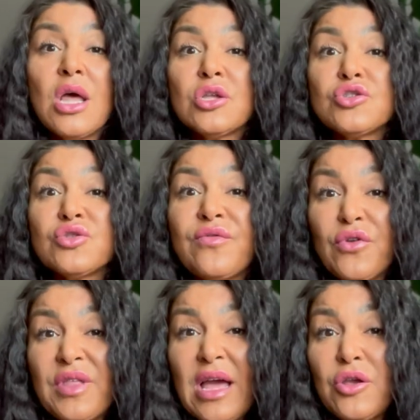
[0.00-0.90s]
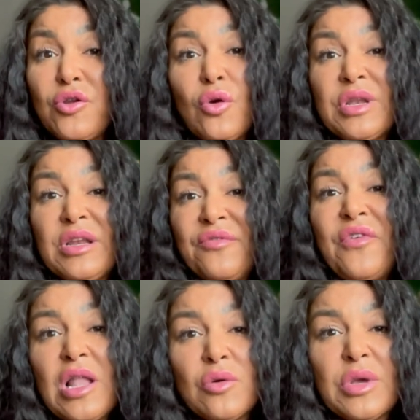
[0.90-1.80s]
So for that, you don't need a
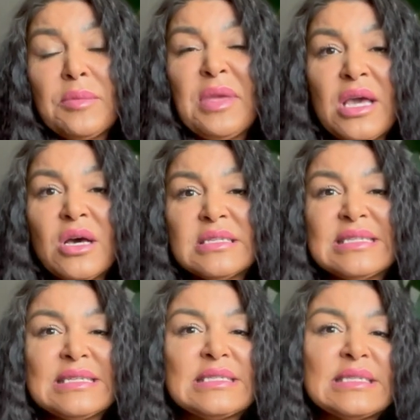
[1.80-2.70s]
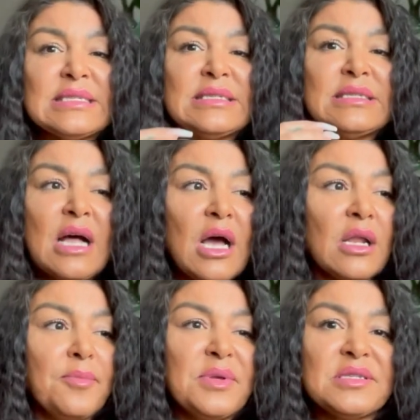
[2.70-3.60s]
following because this is not
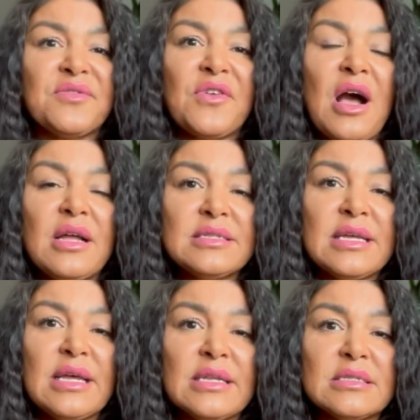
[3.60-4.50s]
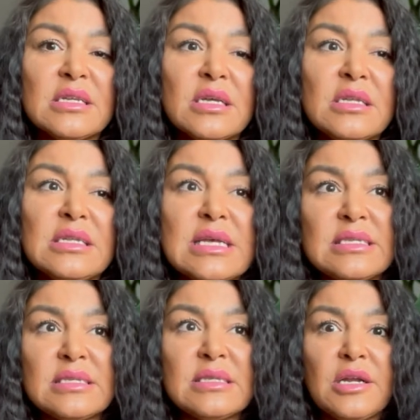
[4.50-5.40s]
a piece of content
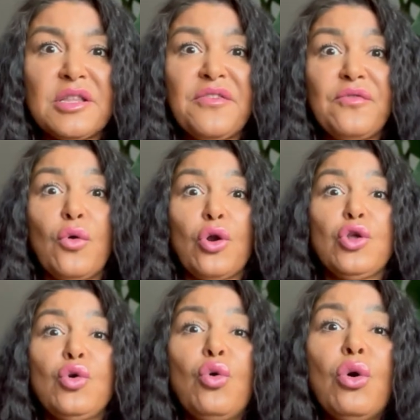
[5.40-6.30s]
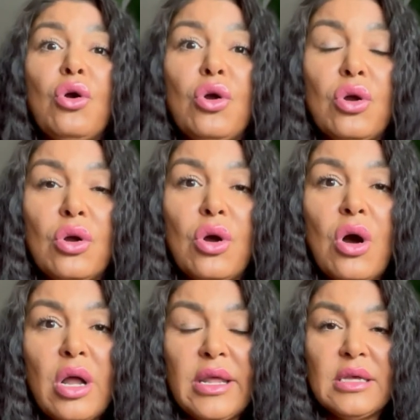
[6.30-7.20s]
necessarily for your
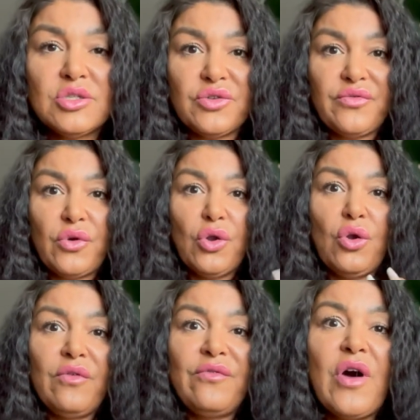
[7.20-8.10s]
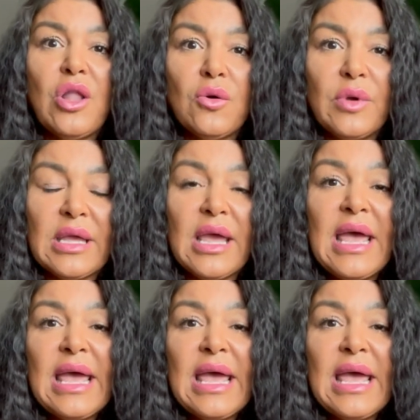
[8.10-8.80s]
audience or for your following.